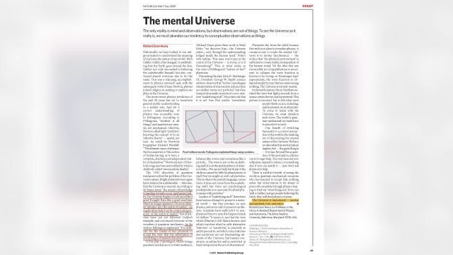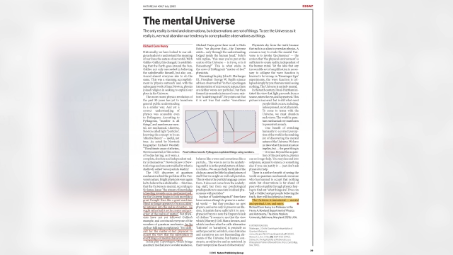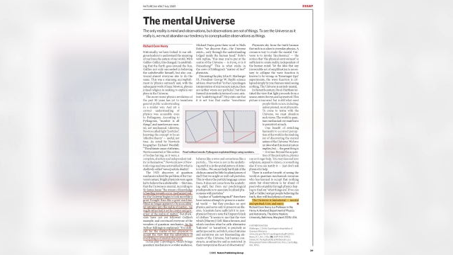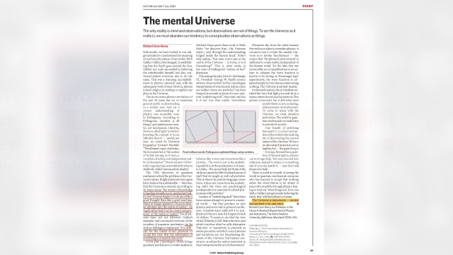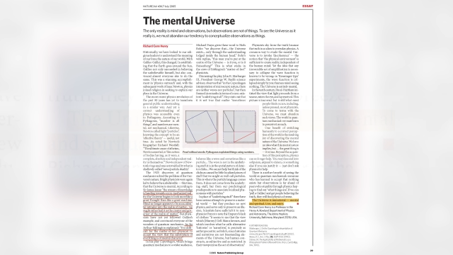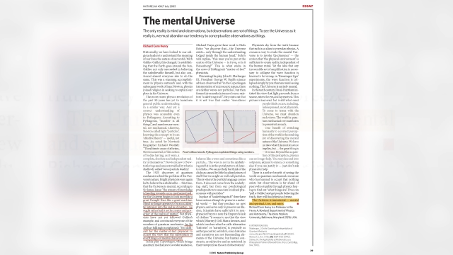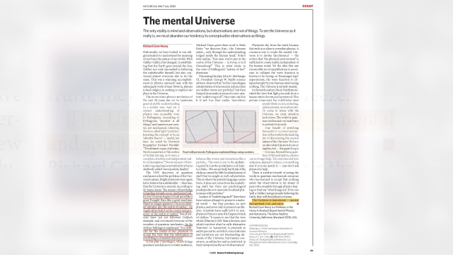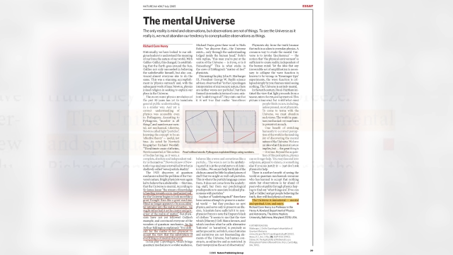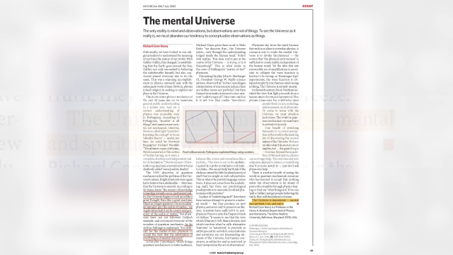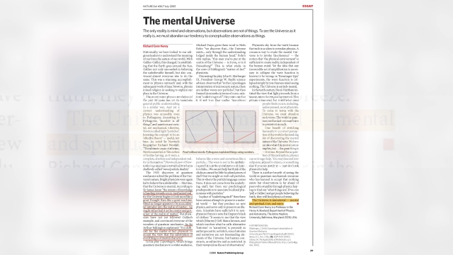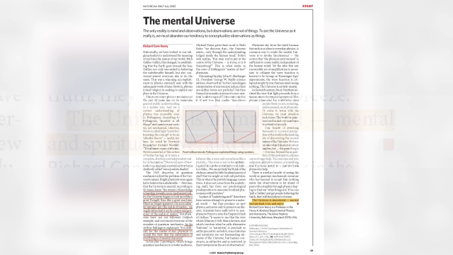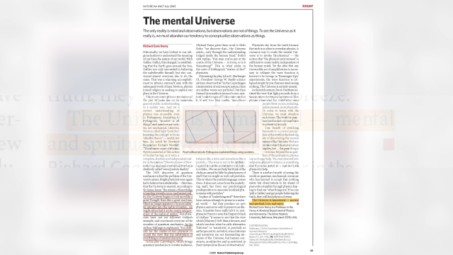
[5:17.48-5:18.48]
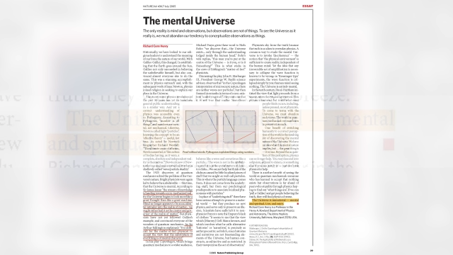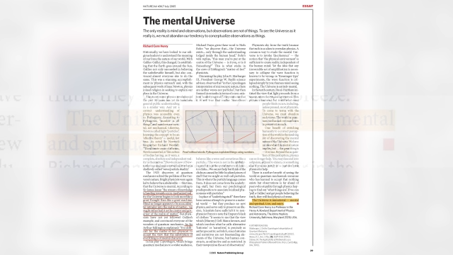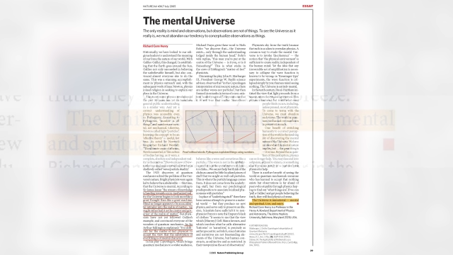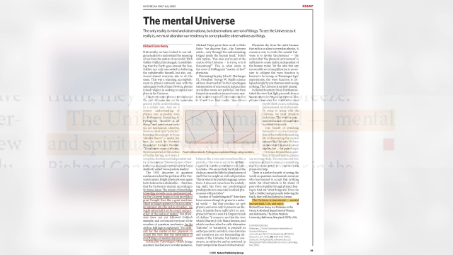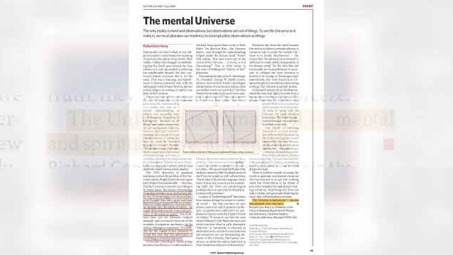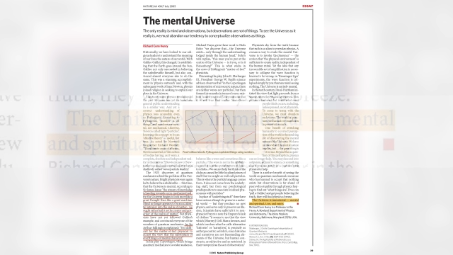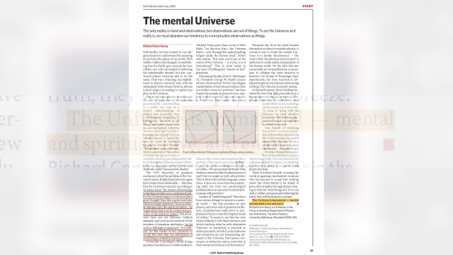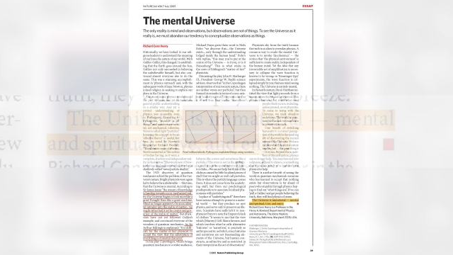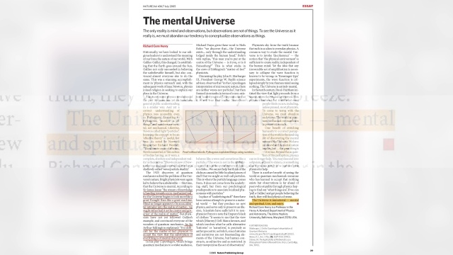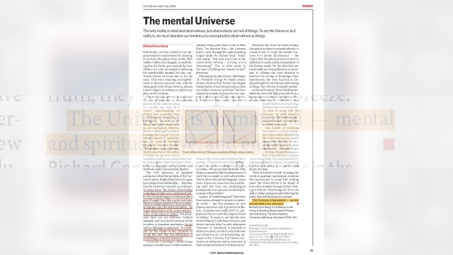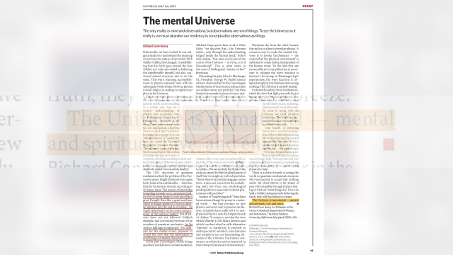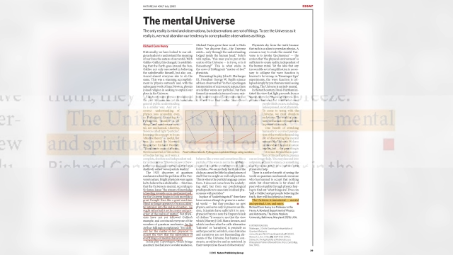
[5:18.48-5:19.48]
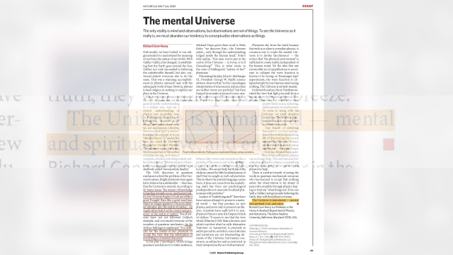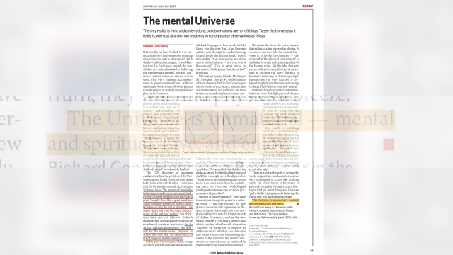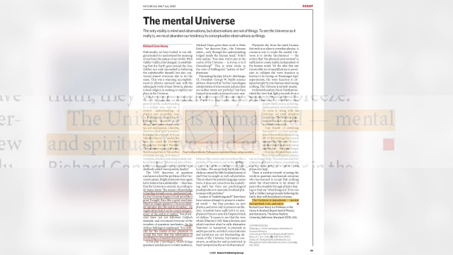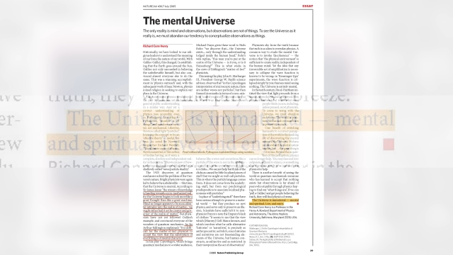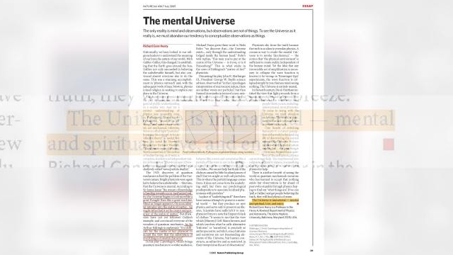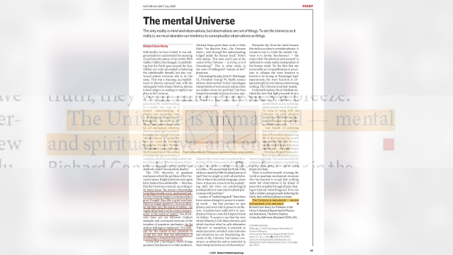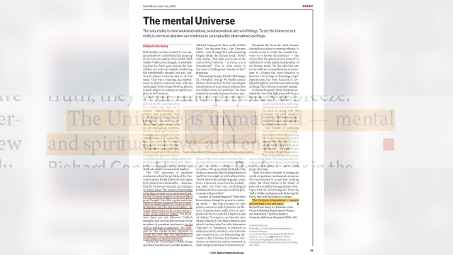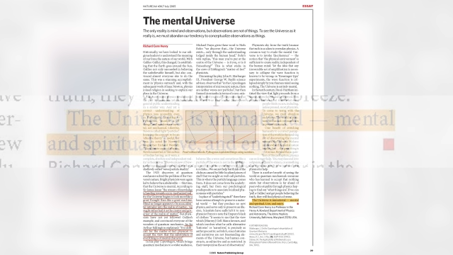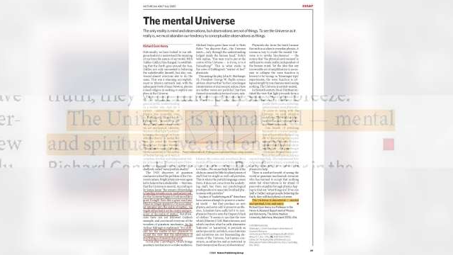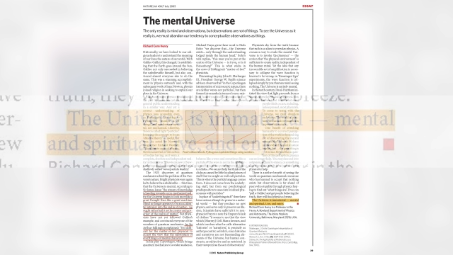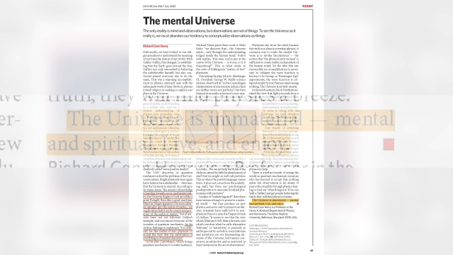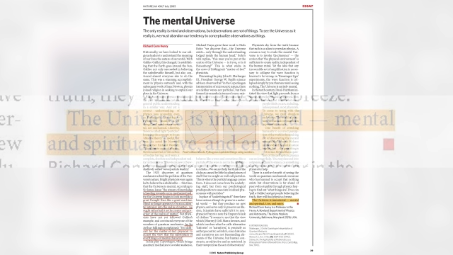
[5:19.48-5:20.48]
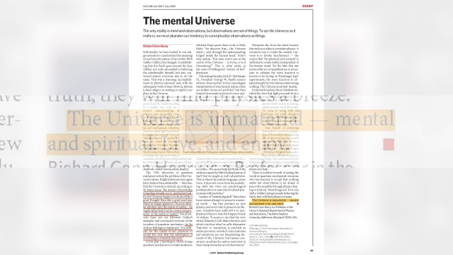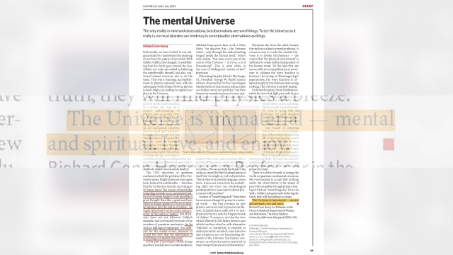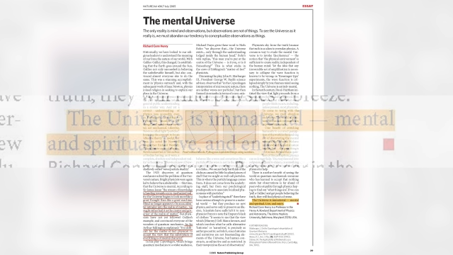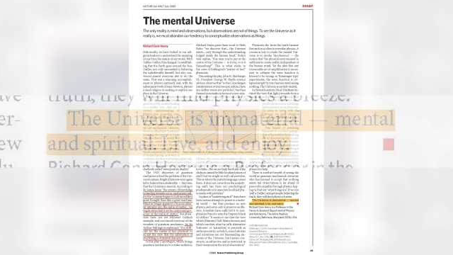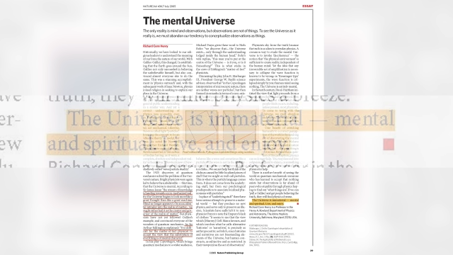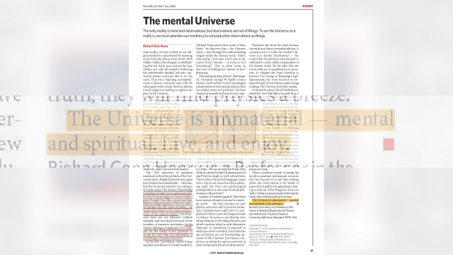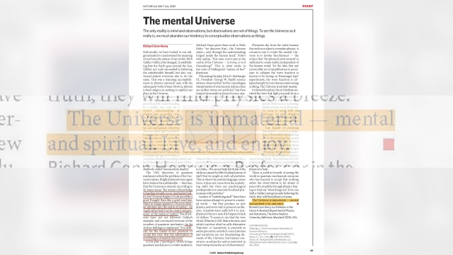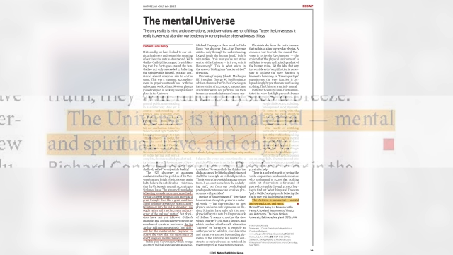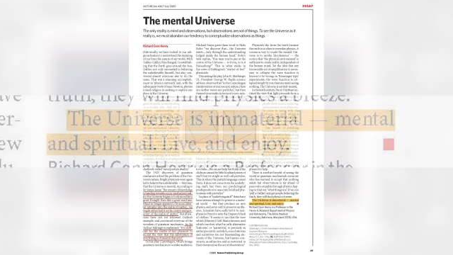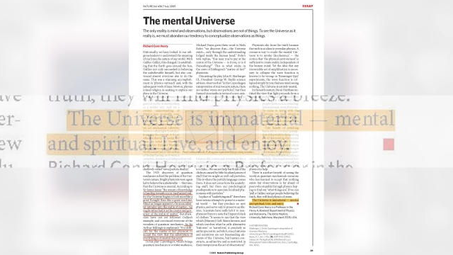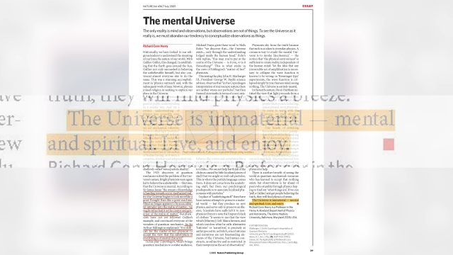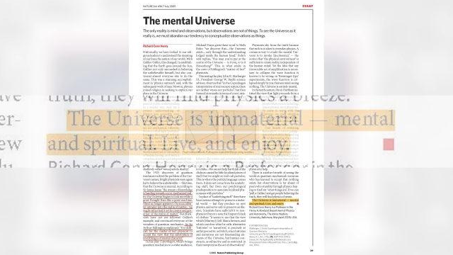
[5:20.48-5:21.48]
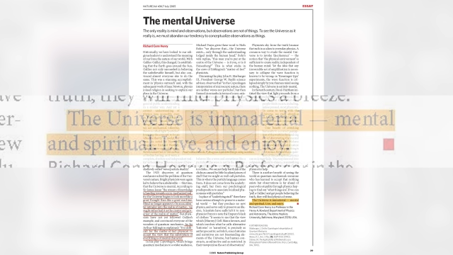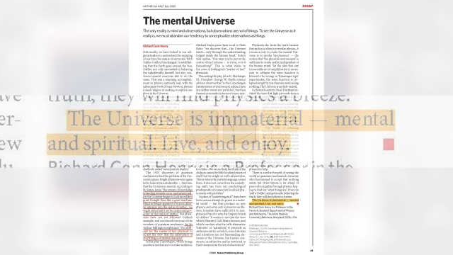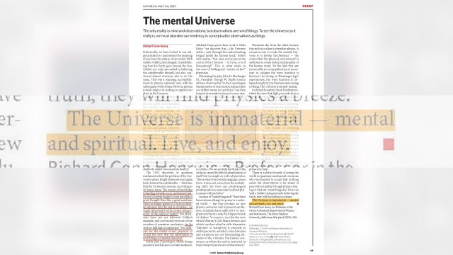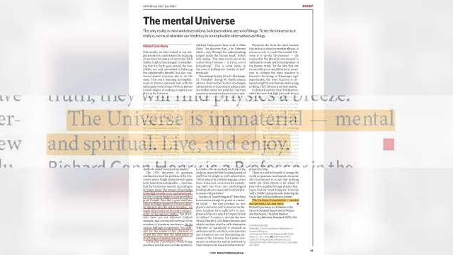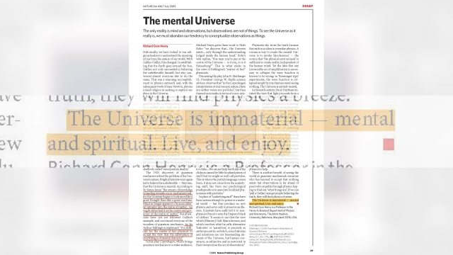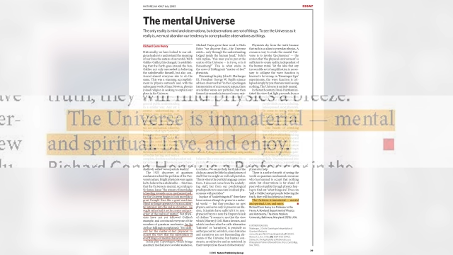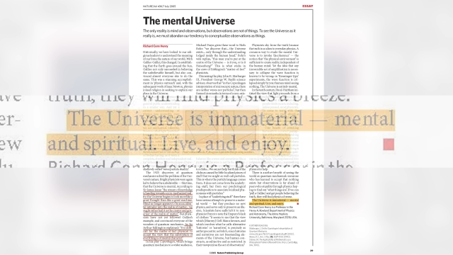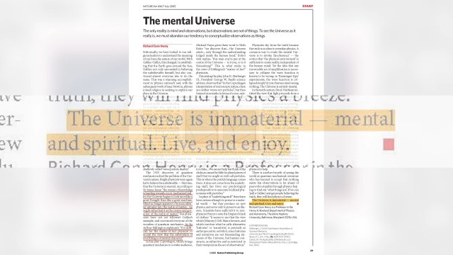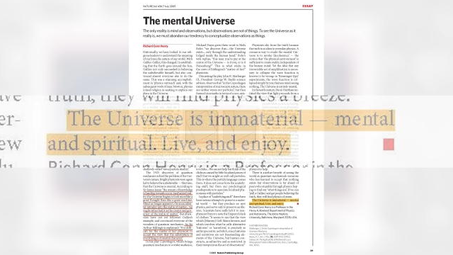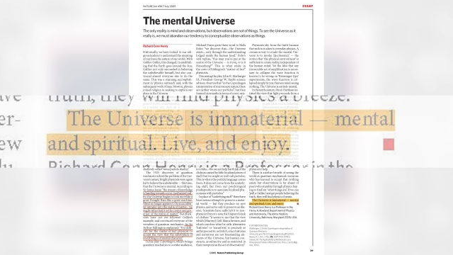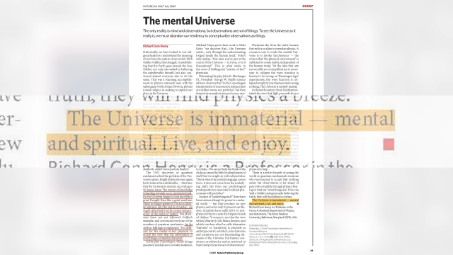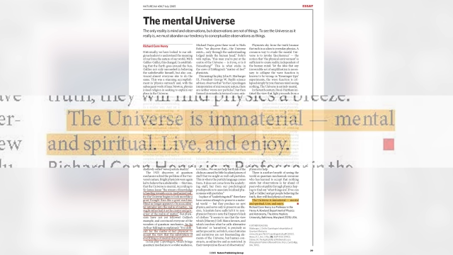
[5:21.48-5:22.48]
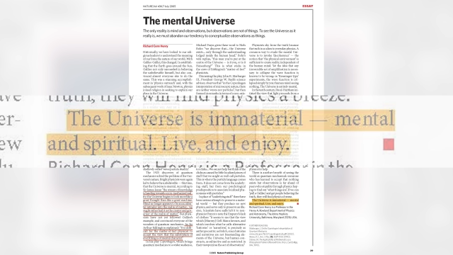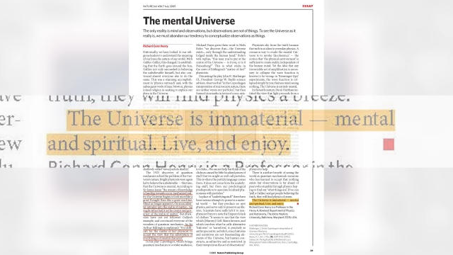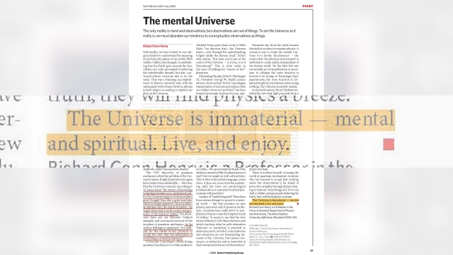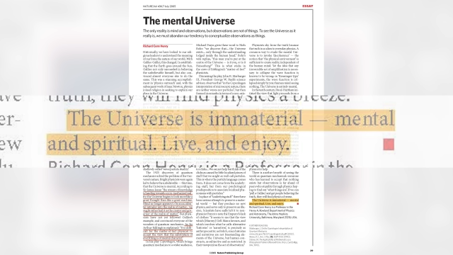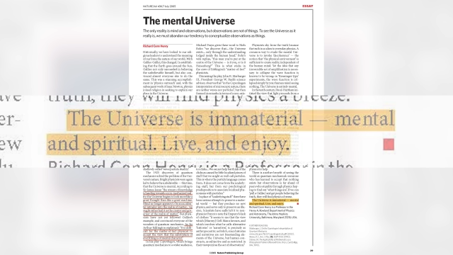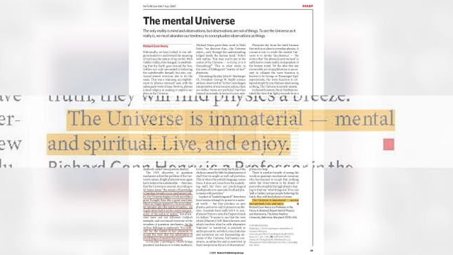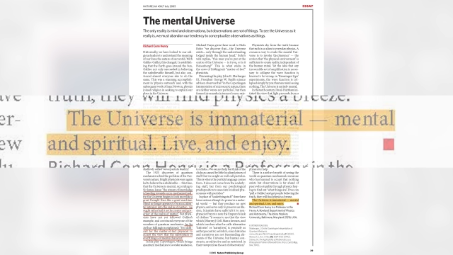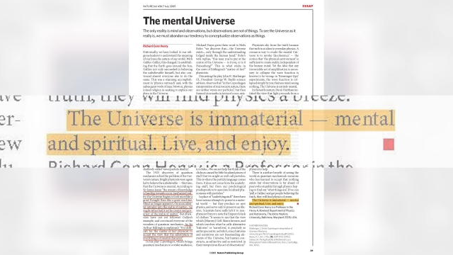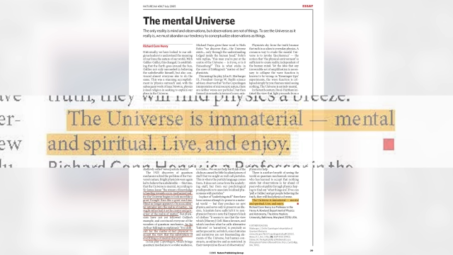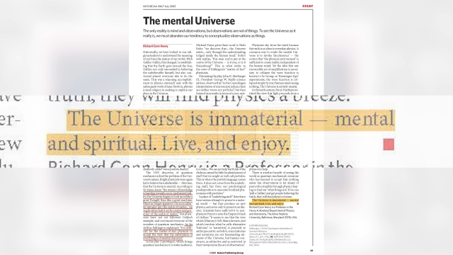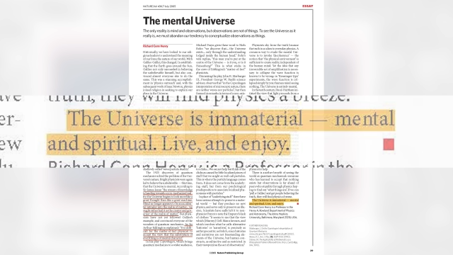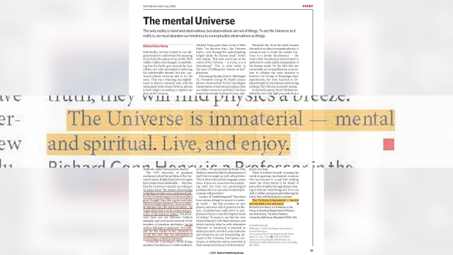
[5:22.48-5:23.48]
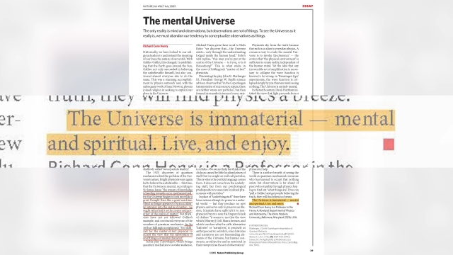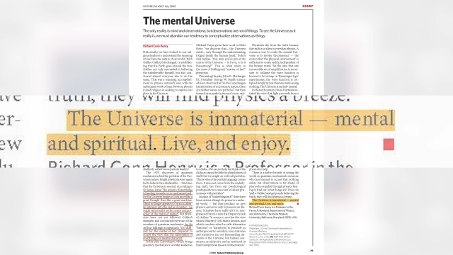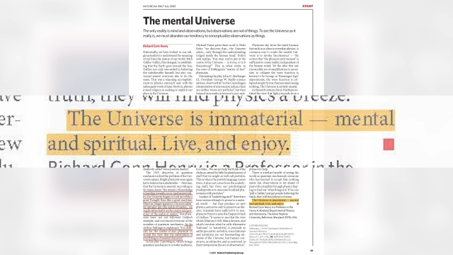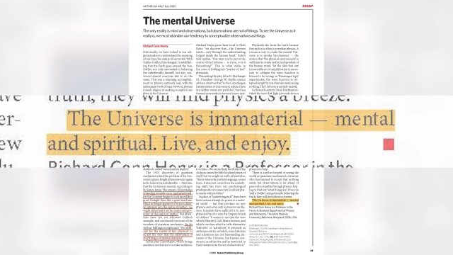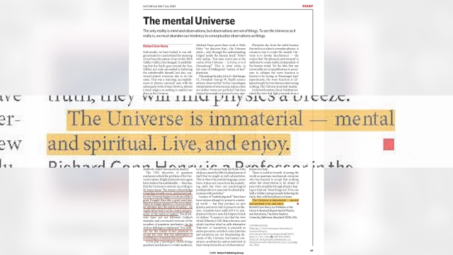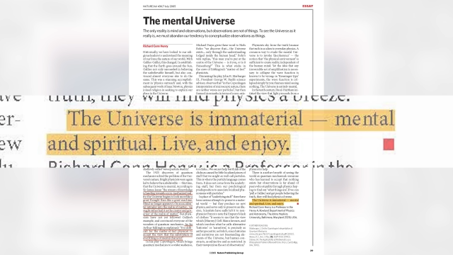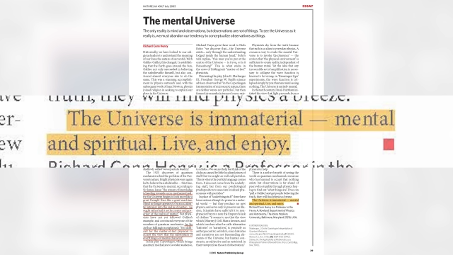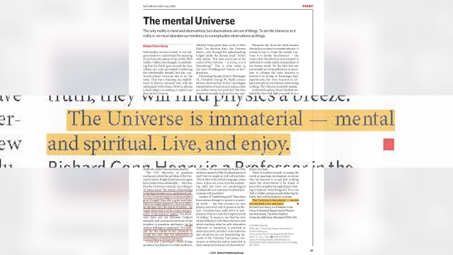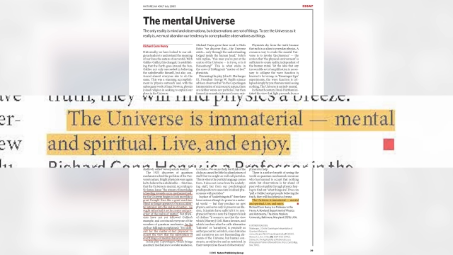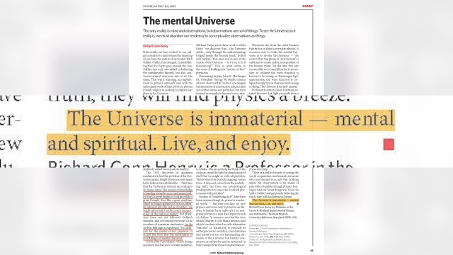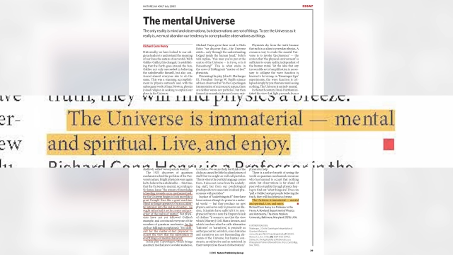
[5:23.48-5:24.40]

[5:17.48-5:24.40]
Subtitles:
(no speaker visible)